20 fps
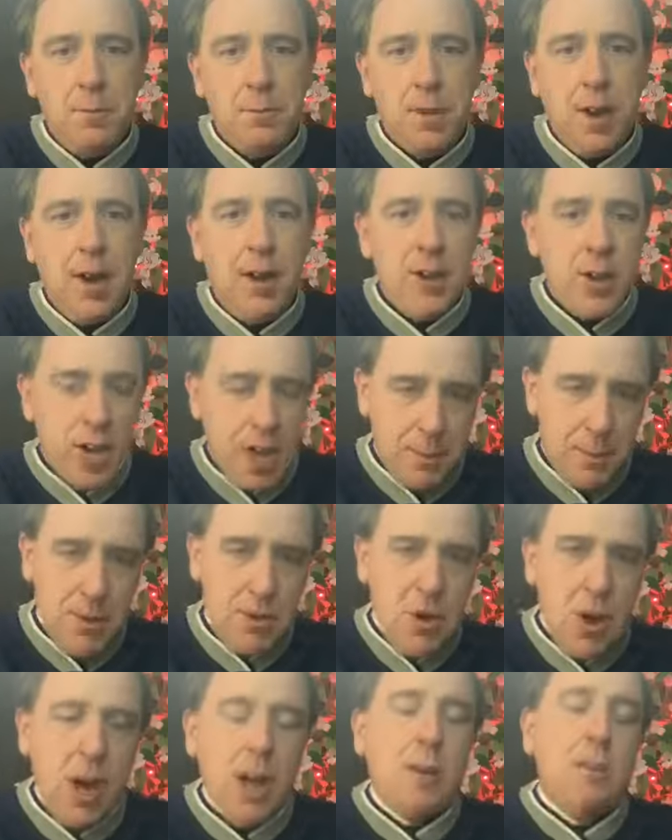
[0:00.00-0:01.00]
All right, you're going to be
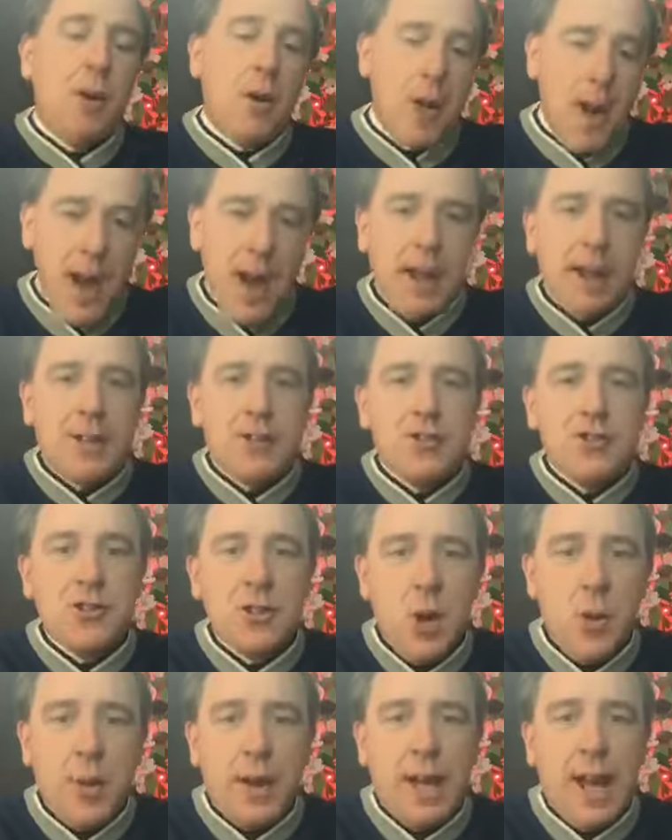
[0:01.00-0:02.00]
talking about hey, it's
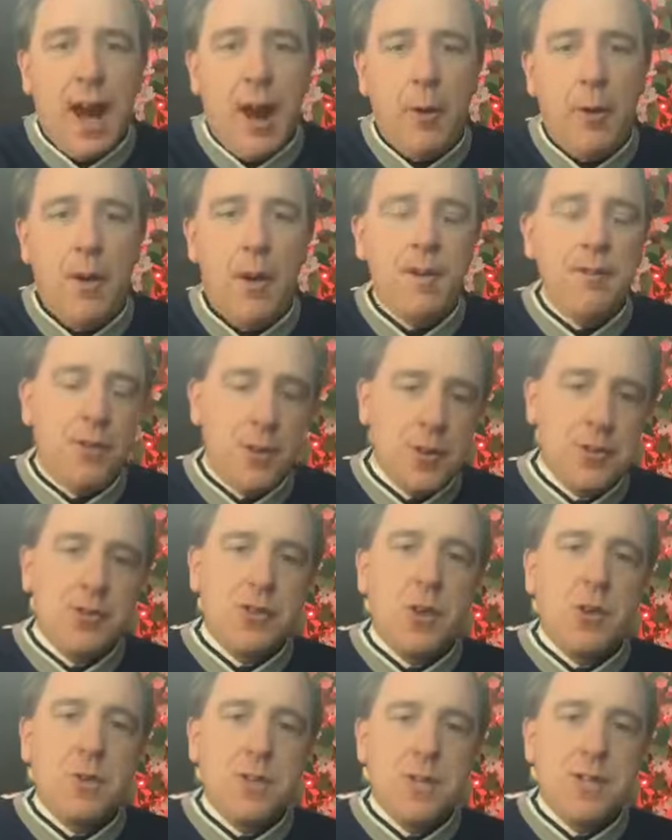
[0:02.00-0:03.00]
snowing out. First
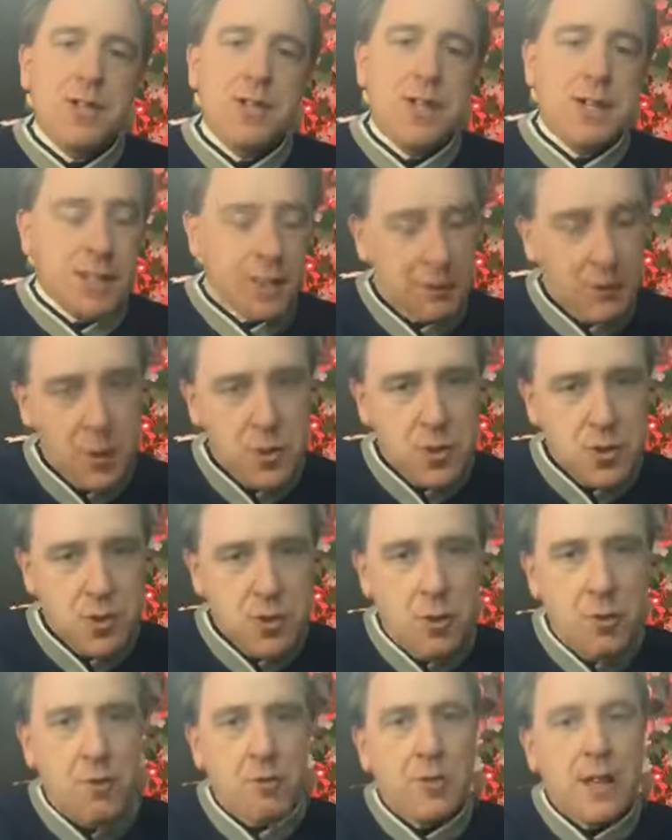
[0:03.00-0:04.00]
snow of the season, first
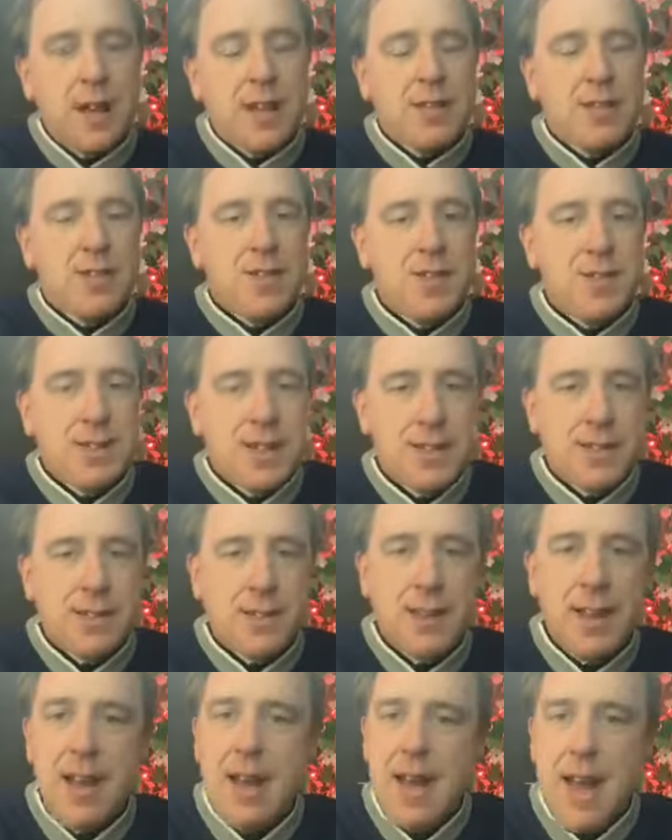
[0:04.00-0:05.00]
snowflakes of the season.